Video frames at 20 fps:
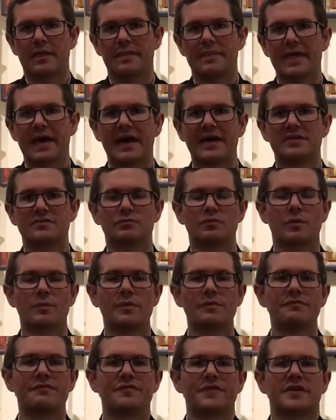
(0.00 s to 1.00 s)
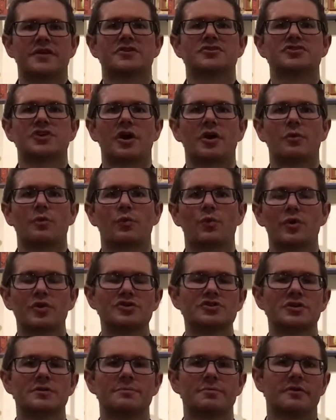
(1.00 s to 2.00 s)
that when we finish our
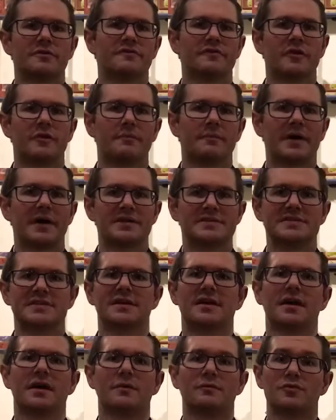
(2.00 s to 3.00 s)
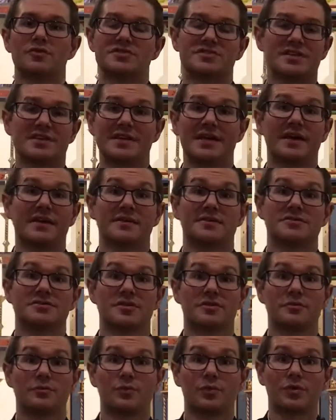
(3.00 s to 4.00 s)
worship of Almighty God, we're sent out into
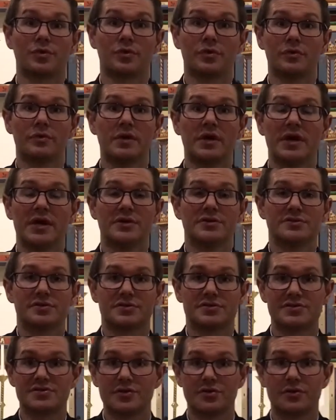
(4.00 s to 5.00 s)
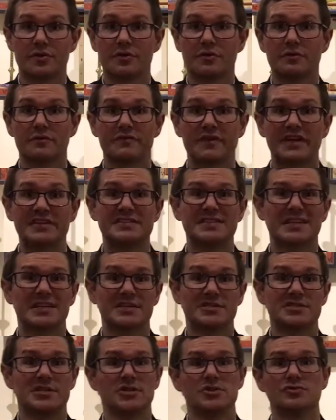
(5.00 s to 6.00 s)
the world to serve and to
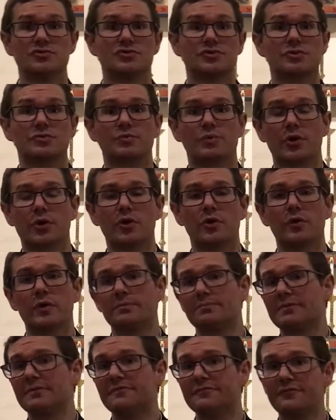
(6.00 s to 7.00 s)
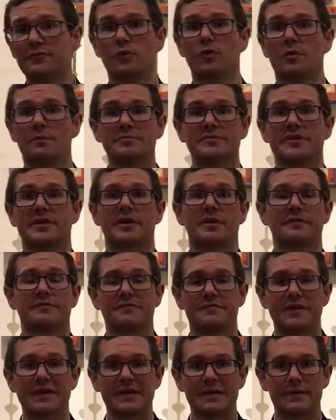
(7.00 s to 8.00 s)
continue to grow and be formed in our
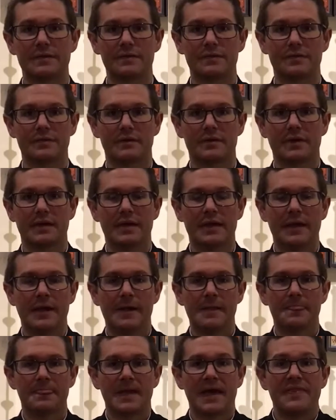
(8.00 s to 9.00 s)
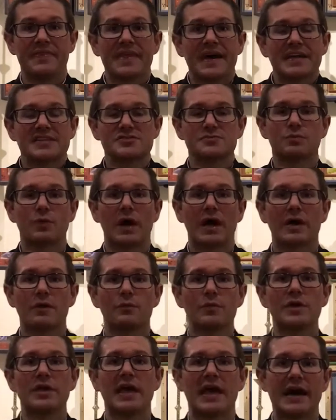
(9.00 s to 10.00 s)
faith. And that's why
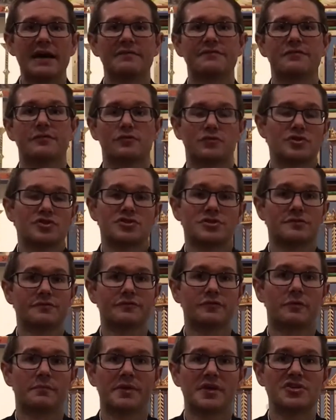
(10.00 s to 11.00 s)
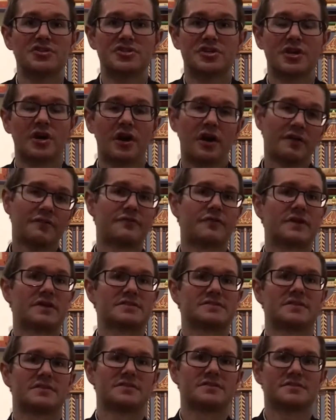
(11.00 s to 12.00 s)
we have Christian formation
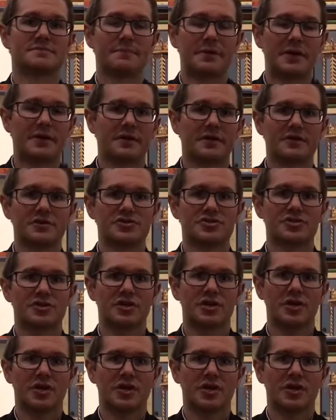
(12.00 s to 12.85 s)
offerings in this parish.